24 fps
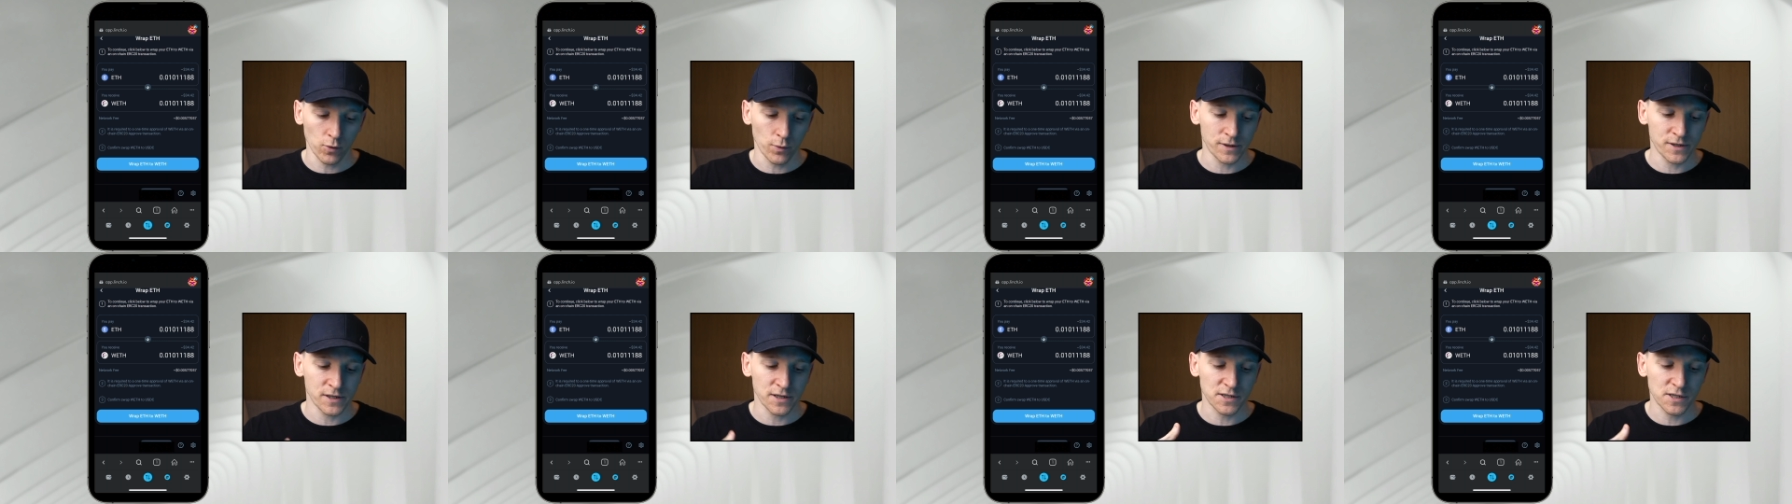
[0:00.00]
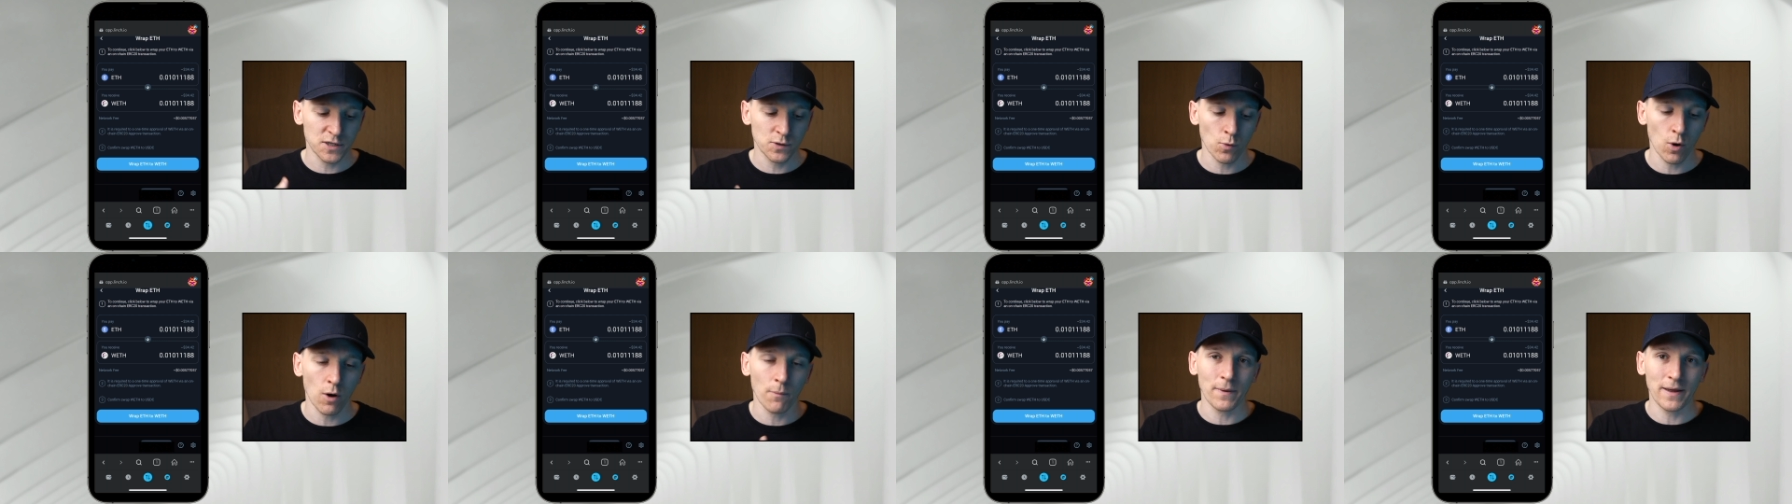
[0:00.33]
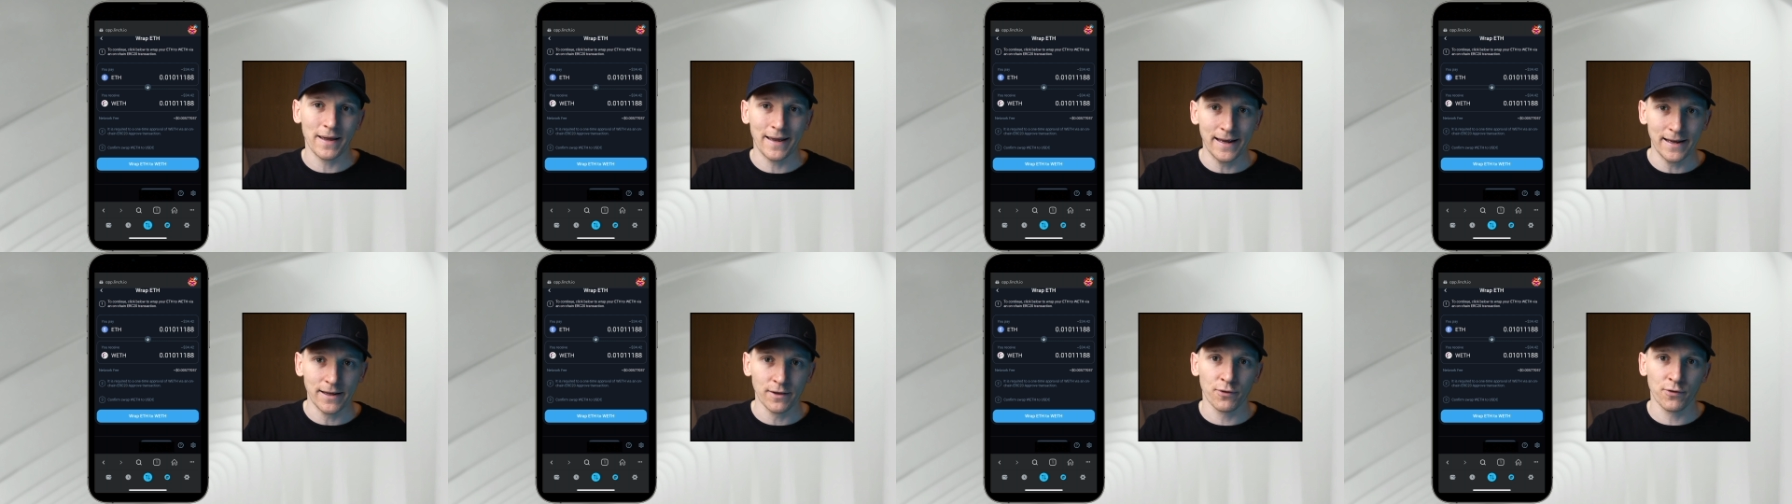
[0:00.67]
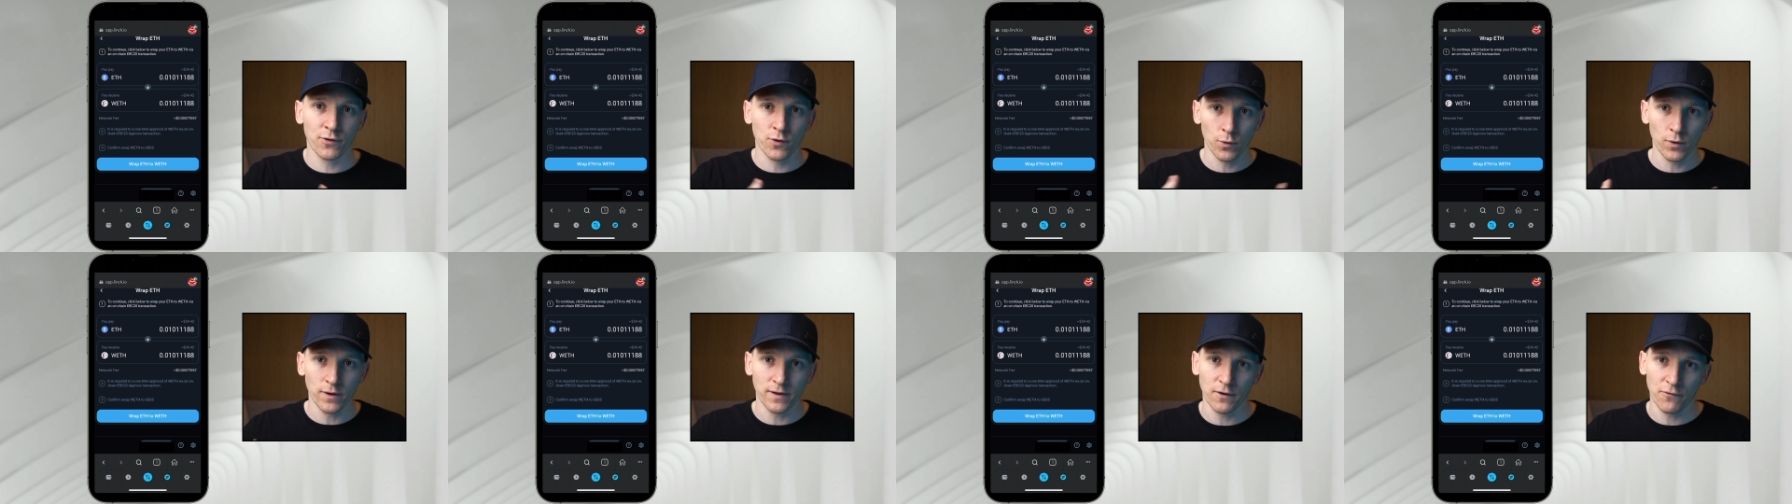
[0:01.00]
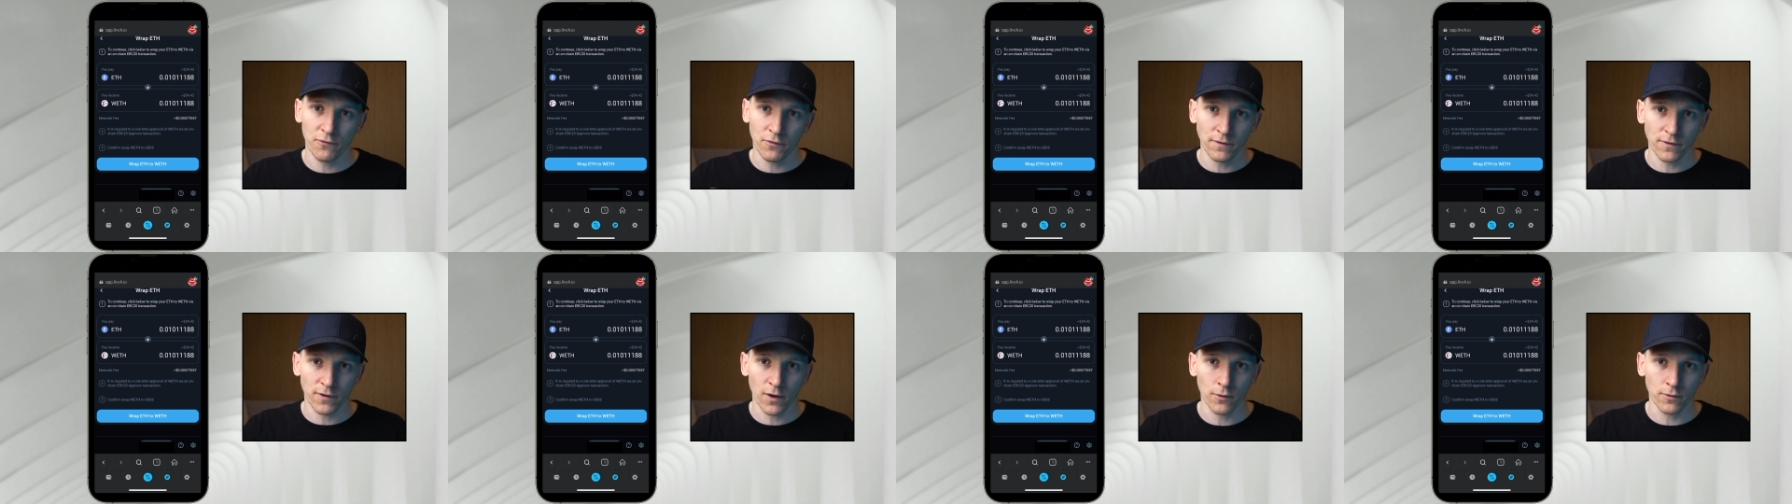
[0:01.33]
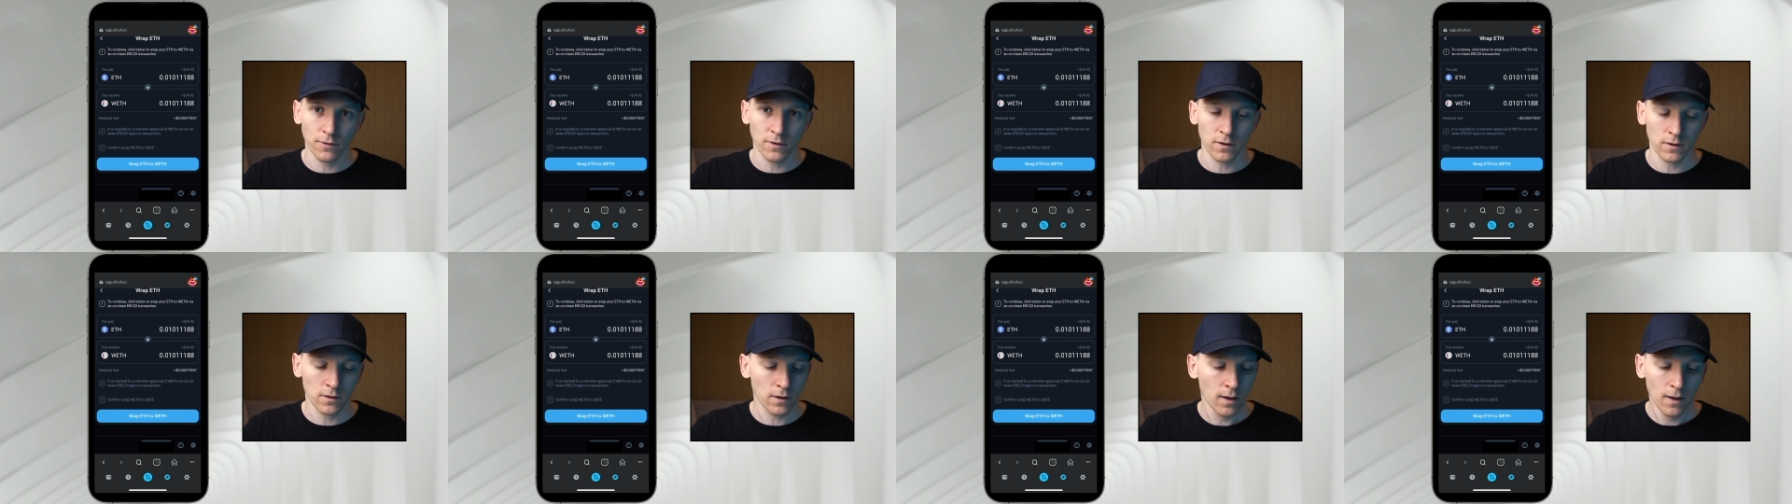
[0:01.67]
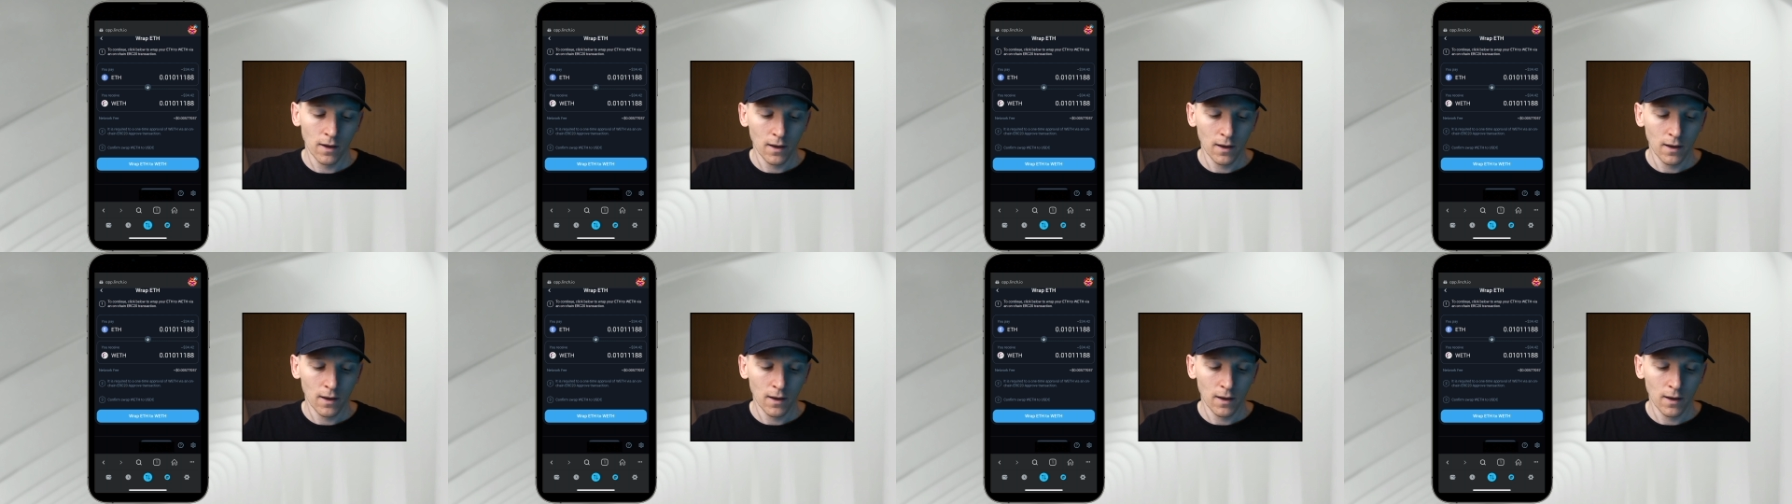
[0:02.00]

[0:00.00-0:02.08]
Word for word: which is swap E T H to a different token.